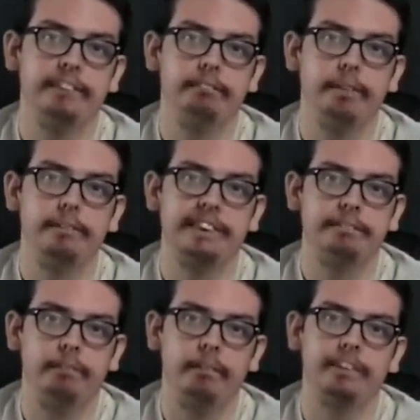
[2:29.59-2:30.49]

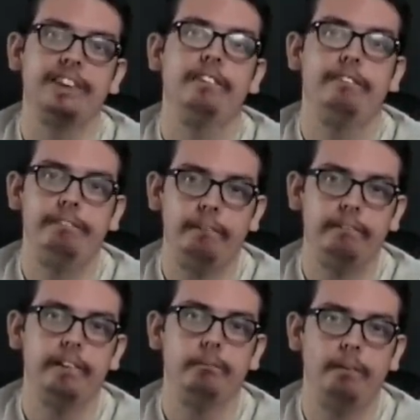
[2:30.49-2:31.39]
motorsport,
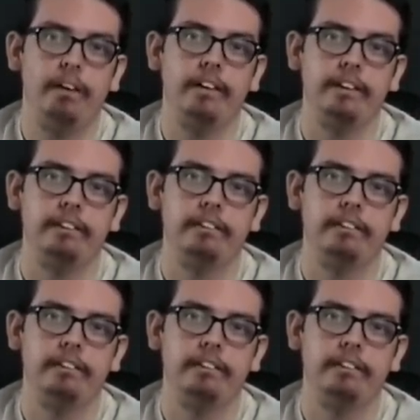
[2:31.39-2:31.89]
Formula One.